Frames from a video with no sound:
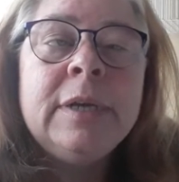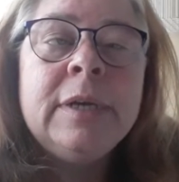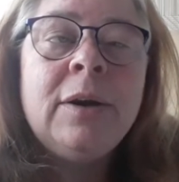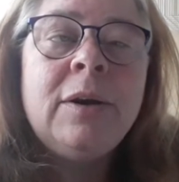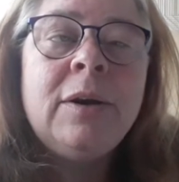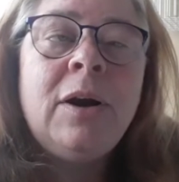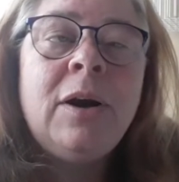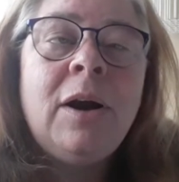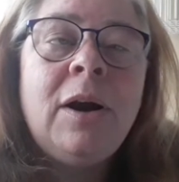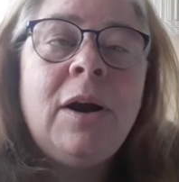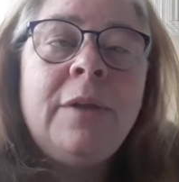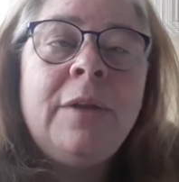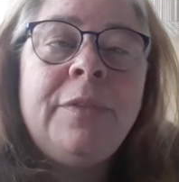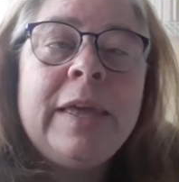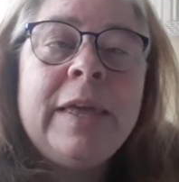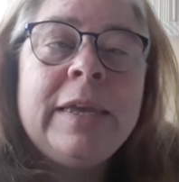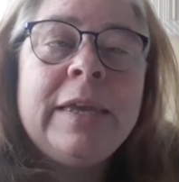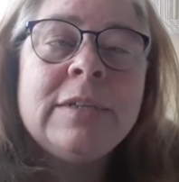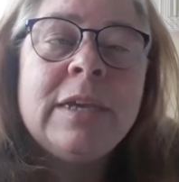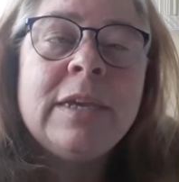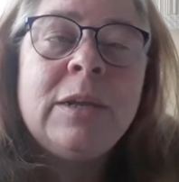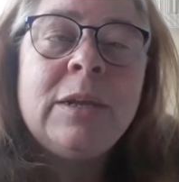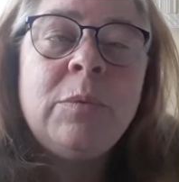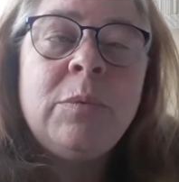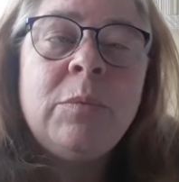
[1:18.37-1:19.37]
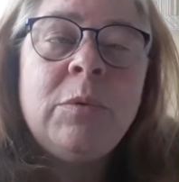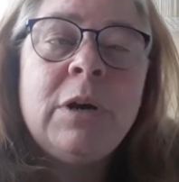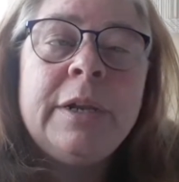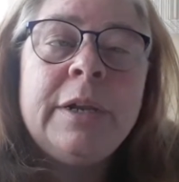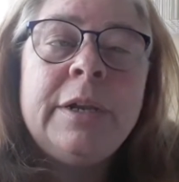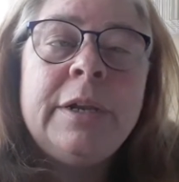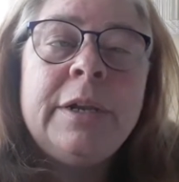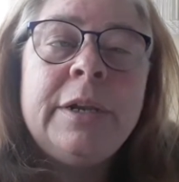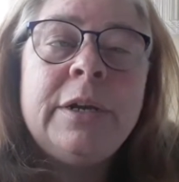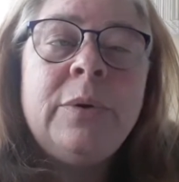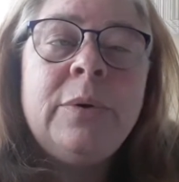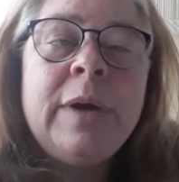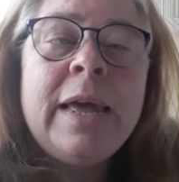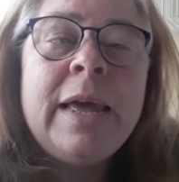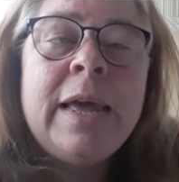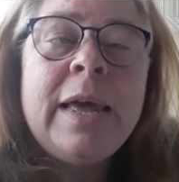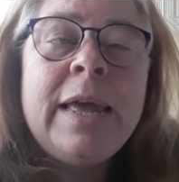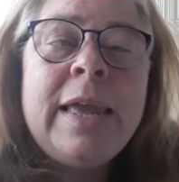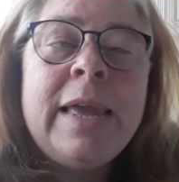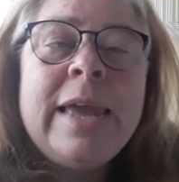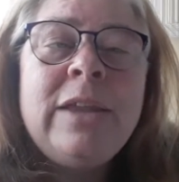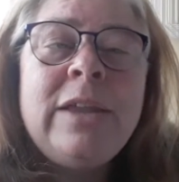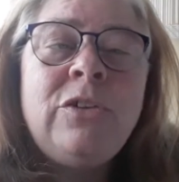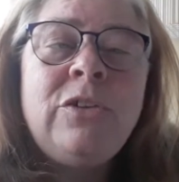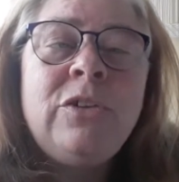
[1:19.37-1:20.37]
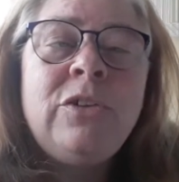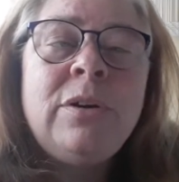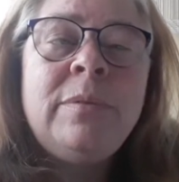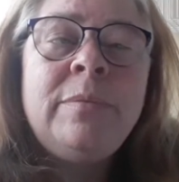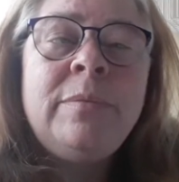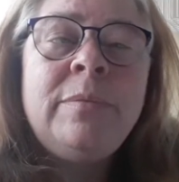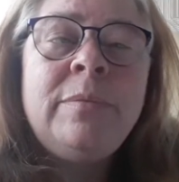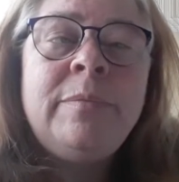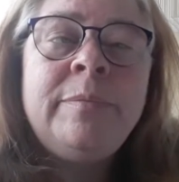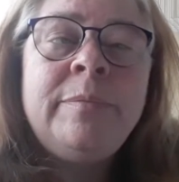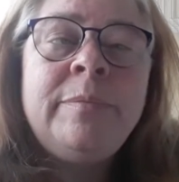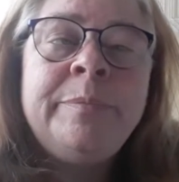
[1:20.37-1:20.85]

Aw, thanks, Quinoa. I know. Hey, Angel.